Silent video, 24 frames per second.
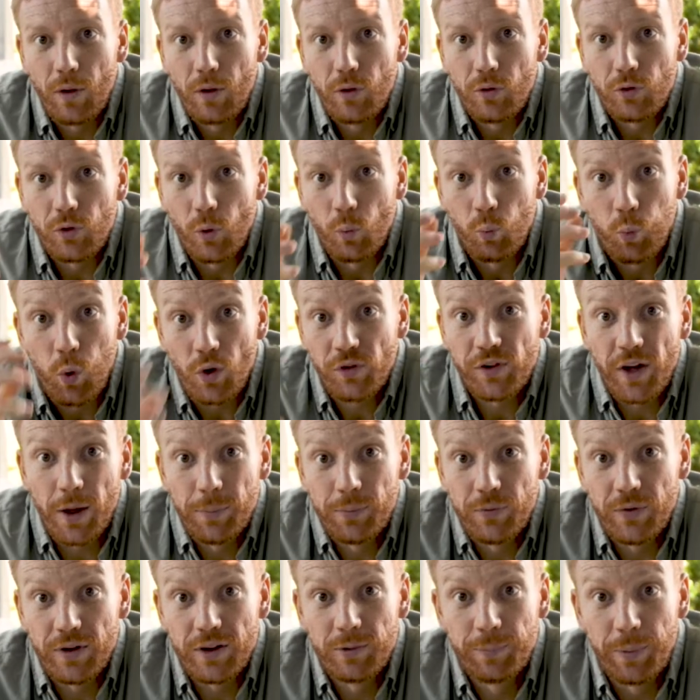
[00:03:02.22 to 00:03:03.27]
So what type
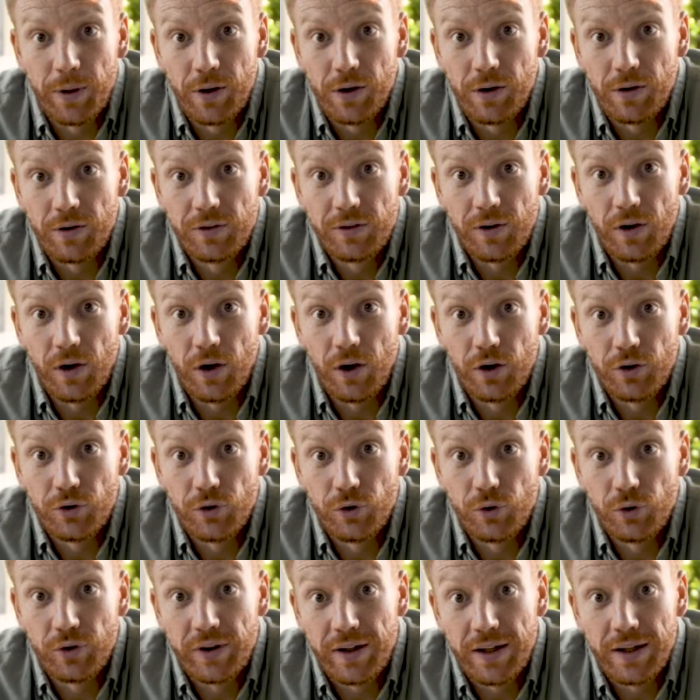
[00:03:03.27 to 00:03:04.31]
of experience are
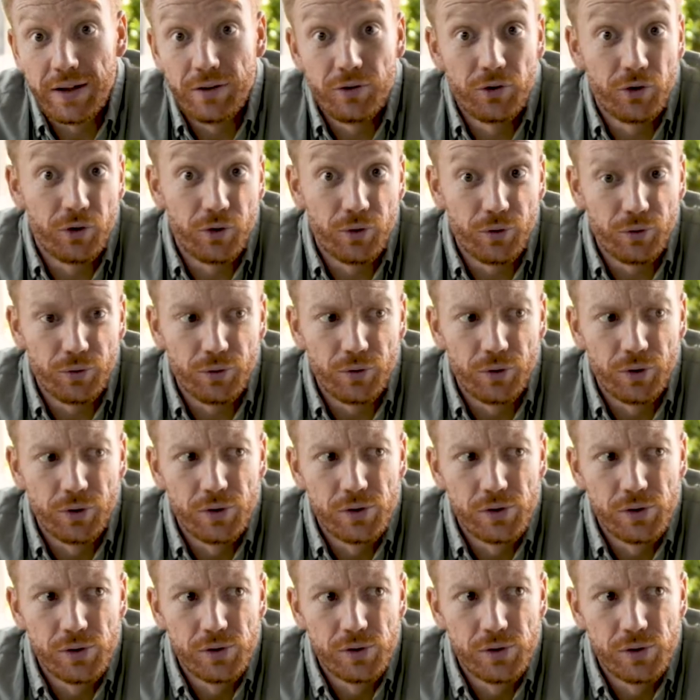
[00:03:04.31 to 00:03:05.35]
you keen to
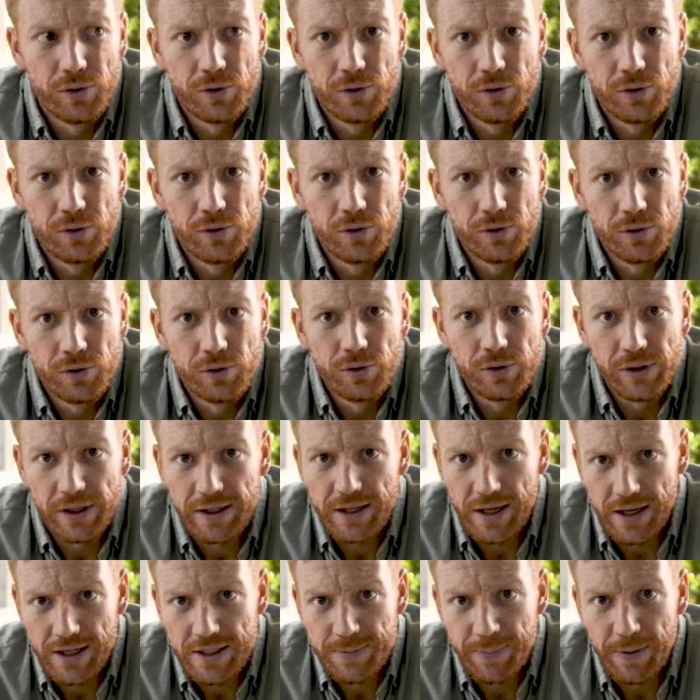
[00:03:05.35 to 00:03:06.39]

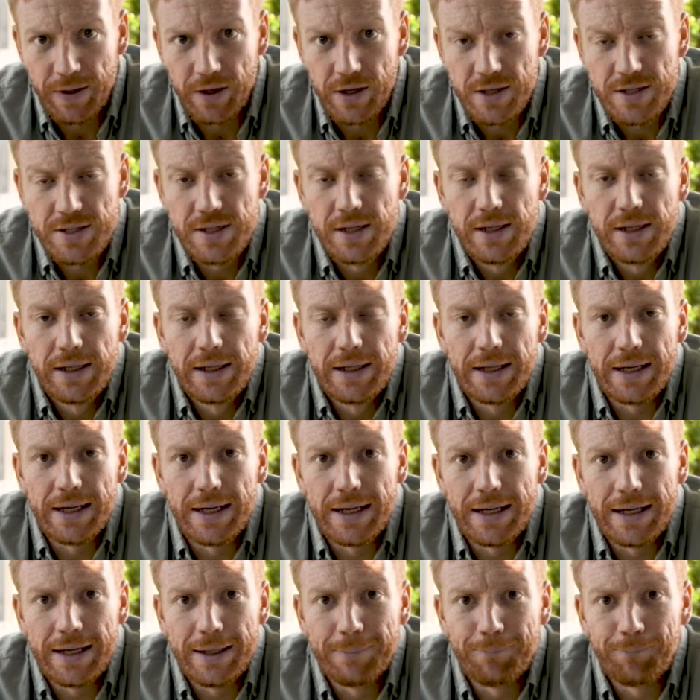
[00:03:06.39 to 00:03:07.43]
experience?
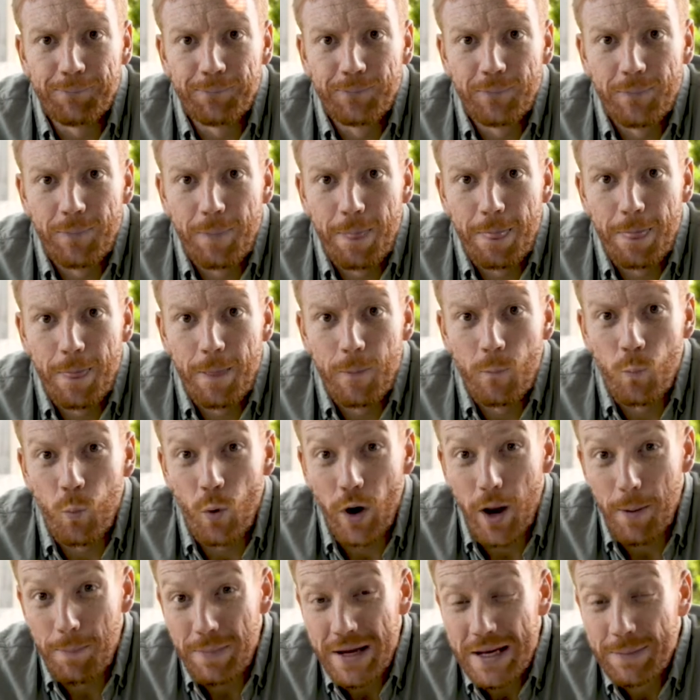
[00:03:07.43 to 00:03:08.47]
Um,
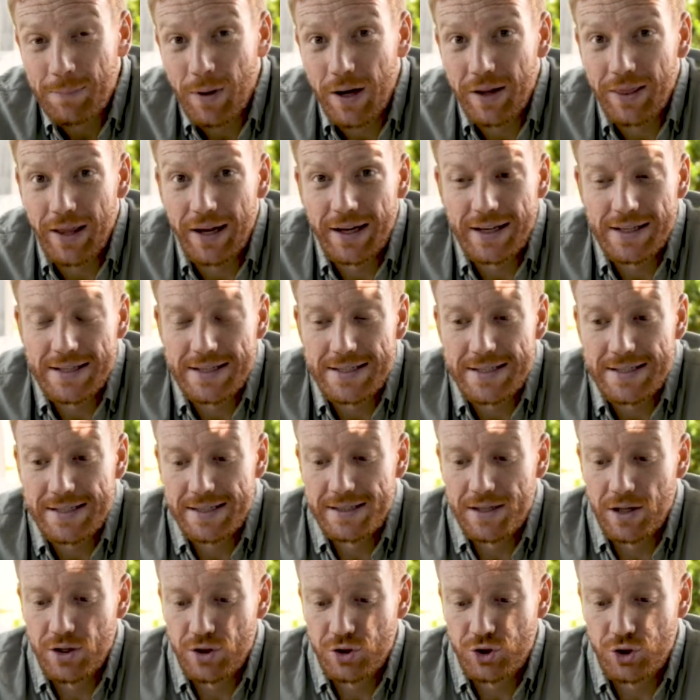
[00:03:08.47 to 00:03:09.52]
what I mean by that is,
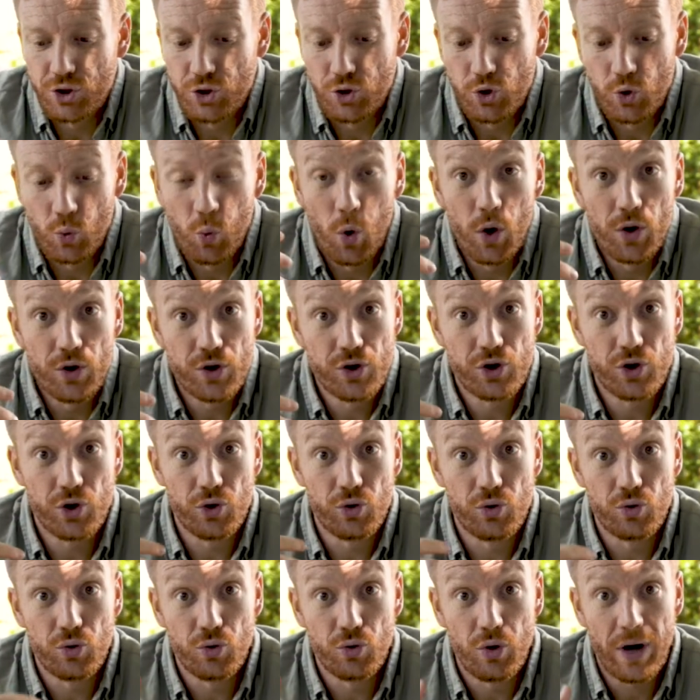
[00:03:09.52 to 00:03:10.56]
do you want
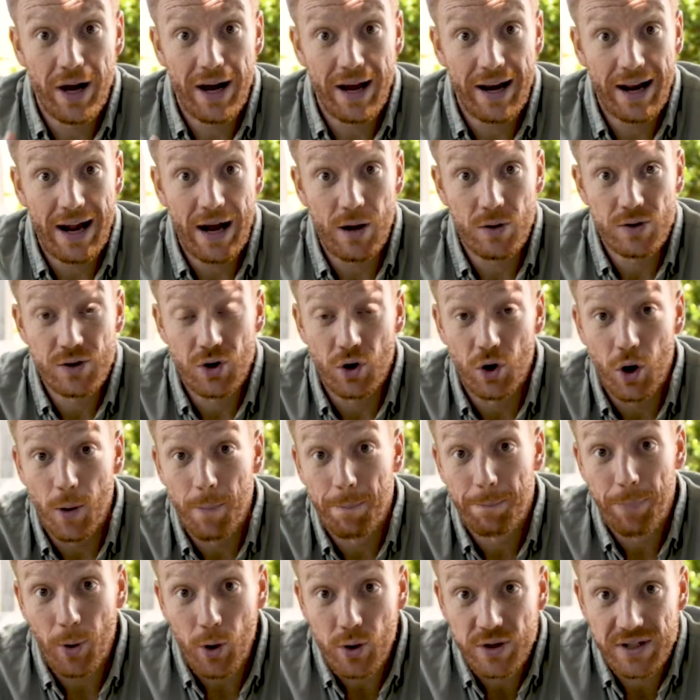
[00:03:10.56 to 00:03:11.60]
to head out on a
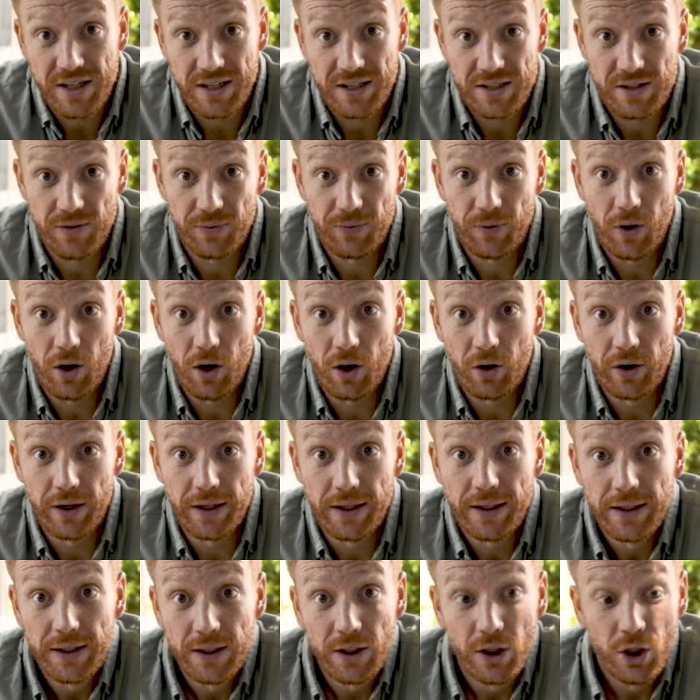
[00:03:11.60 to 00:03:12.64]
boating safari?
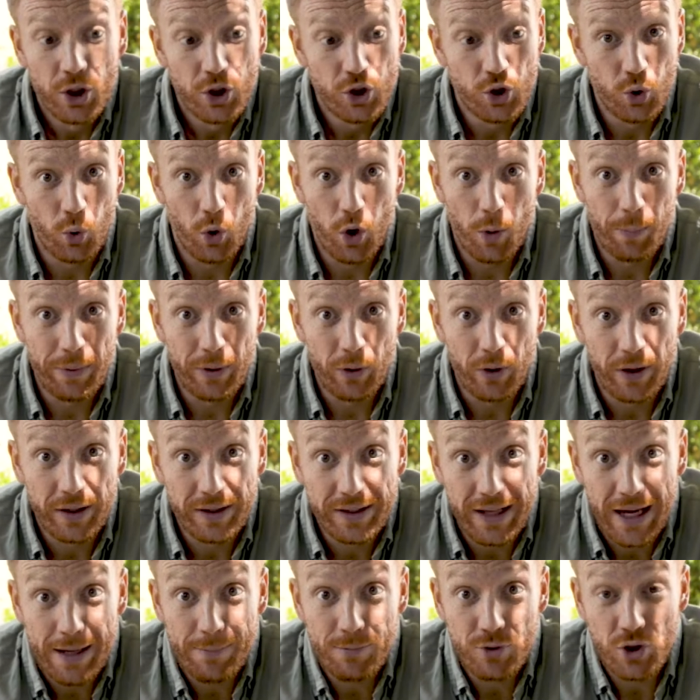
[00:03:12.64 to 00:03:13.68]
Do you want to be on a
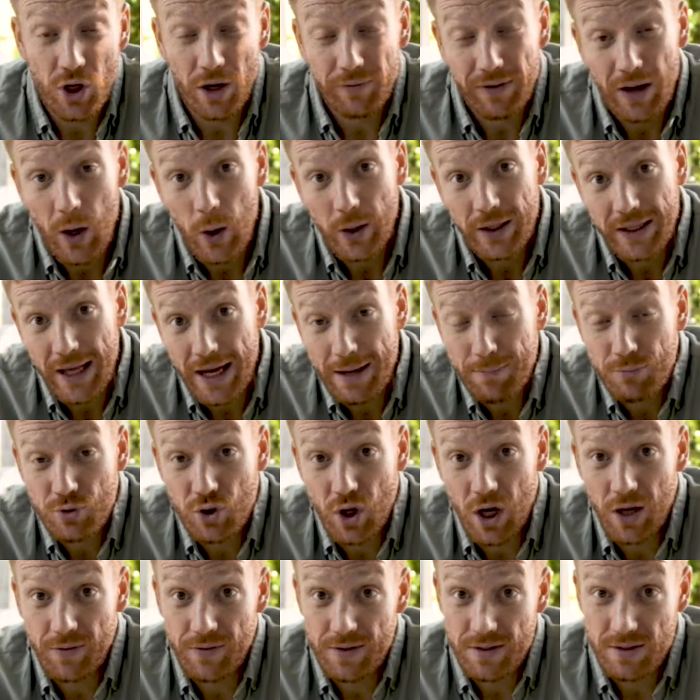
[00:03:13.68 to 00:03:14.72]
game drive? Now a game
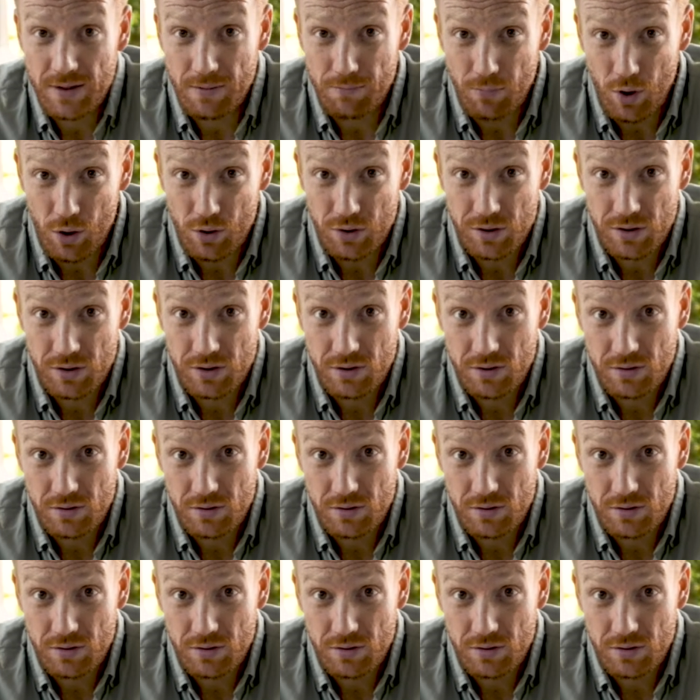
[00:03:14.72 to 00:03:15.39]
drive is the most